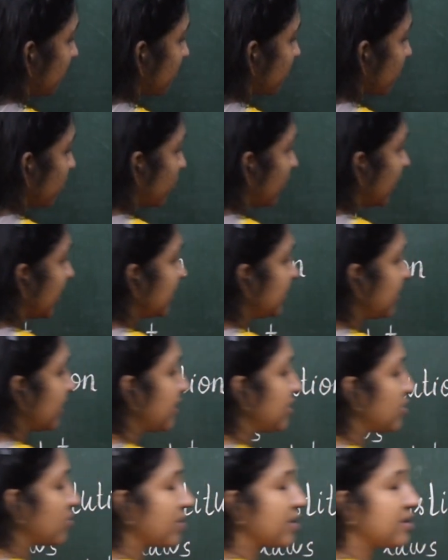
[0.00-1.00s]
Union
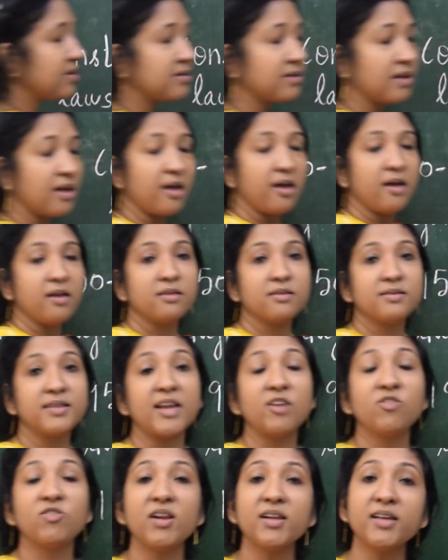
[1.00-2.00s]
territories,
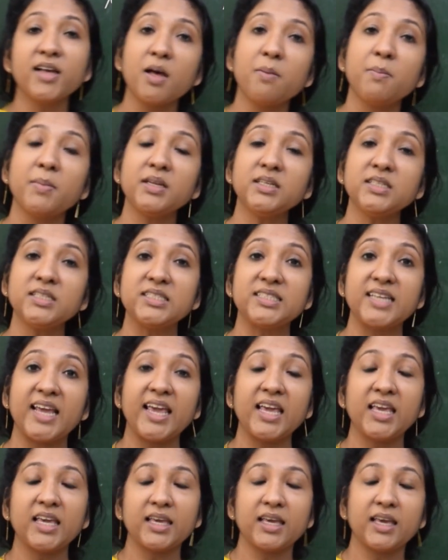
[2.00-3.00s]
central government
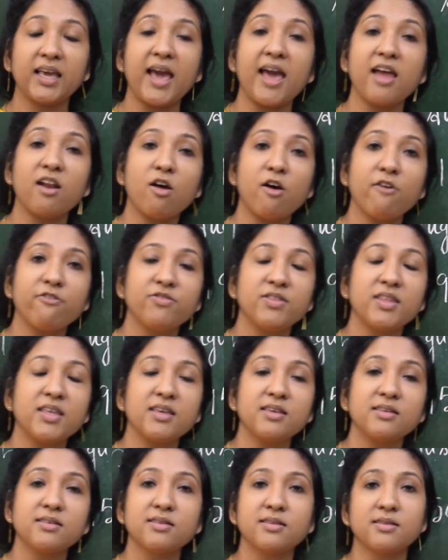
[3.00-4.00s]
take care of
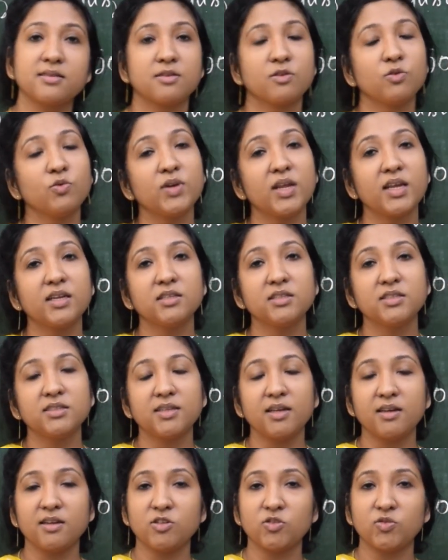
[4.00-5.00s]
this union
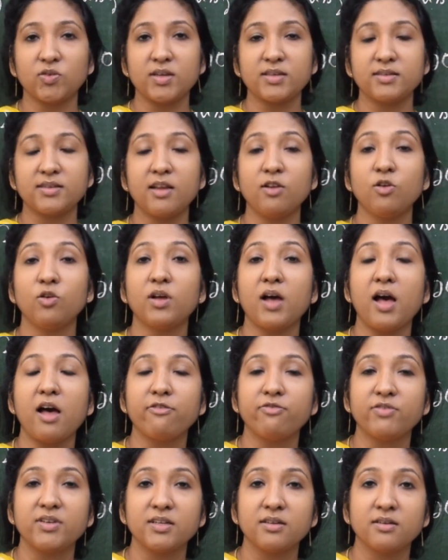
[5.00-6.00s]
territories. They look
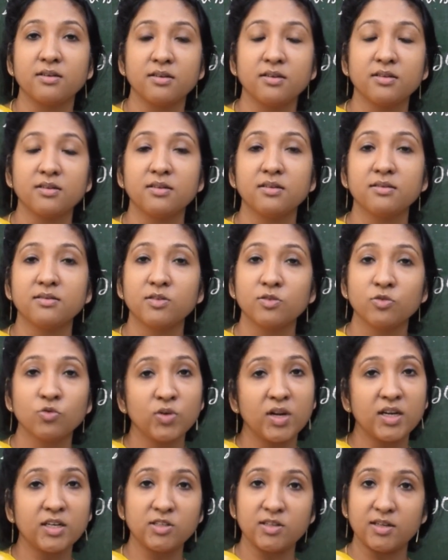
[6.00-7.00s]
after
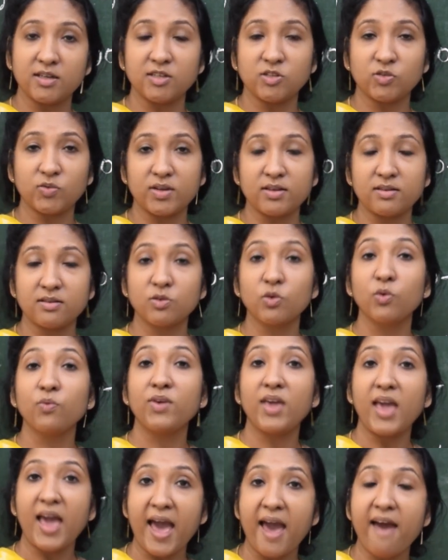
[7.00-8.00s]
union territories. So
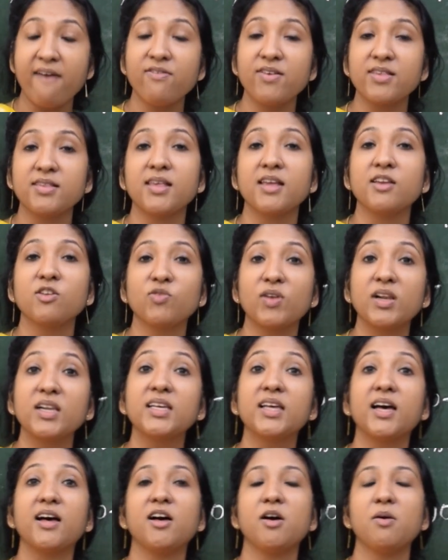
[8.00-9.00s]
we have a
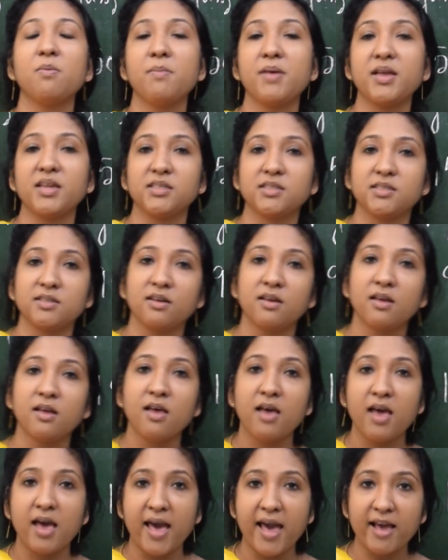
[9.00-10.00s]
central government
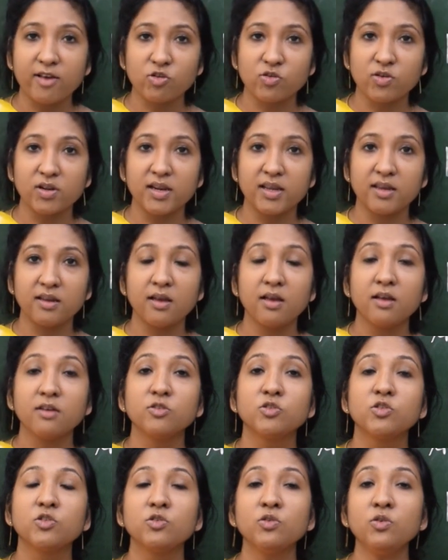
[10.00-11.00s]
actually
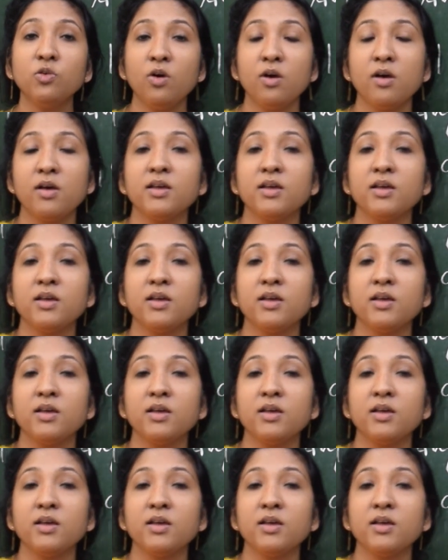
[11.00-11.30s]
to